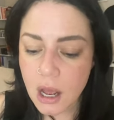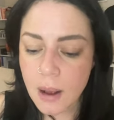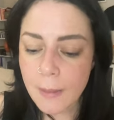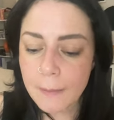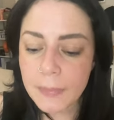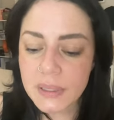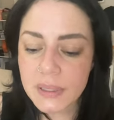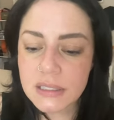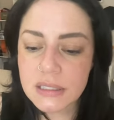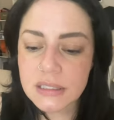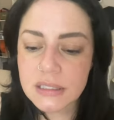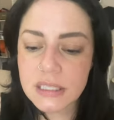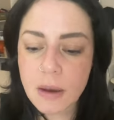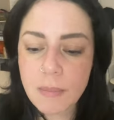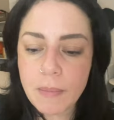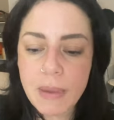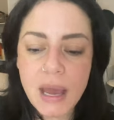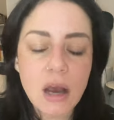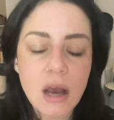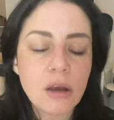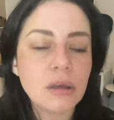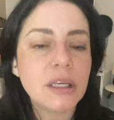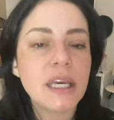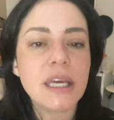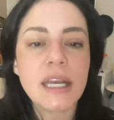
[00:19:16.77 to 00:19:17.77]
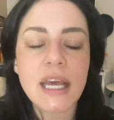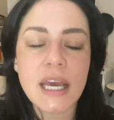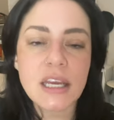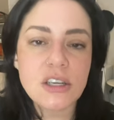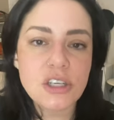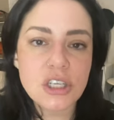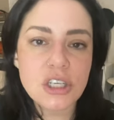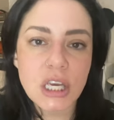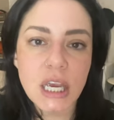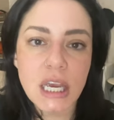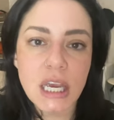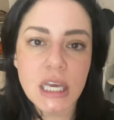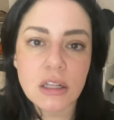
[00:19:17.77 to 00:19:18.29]
But somehow get
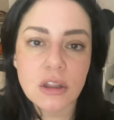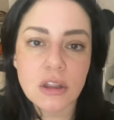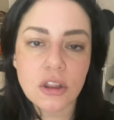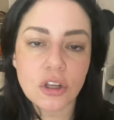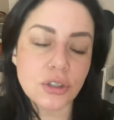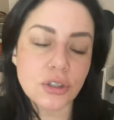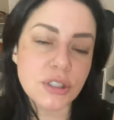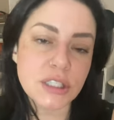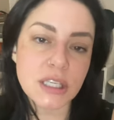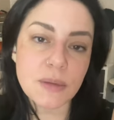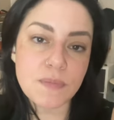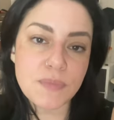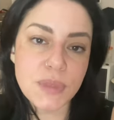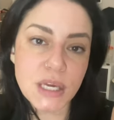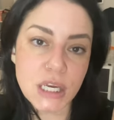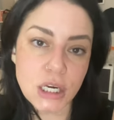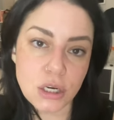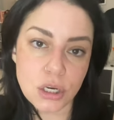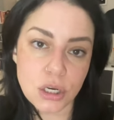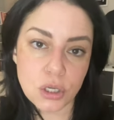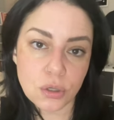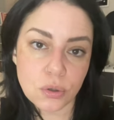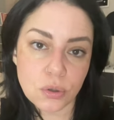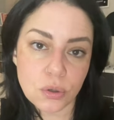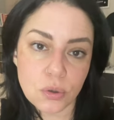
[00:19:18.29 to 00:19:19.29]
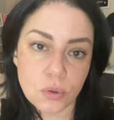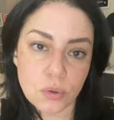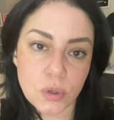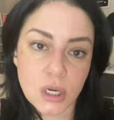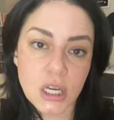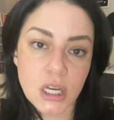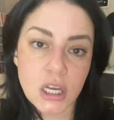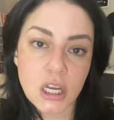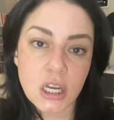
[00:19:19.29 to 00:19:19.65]
educated, learn something new.